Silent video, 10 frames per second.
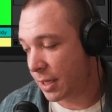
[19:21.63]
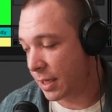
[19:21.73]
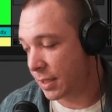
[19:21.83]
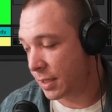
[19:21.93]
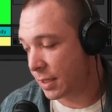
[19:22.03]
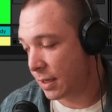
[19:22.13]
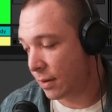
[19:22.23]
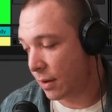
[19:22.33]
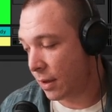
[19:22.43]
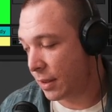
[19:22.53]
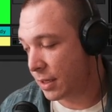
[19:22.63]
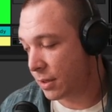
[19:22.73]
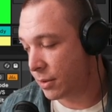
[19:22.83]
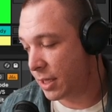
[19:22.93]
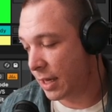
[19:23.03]
is on this
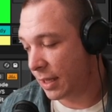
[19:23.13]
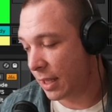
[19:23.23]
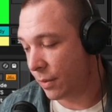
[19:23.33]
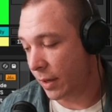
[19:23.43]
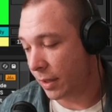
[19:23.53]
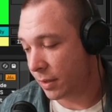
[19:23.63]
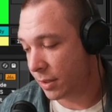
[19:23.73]
OT and the other one.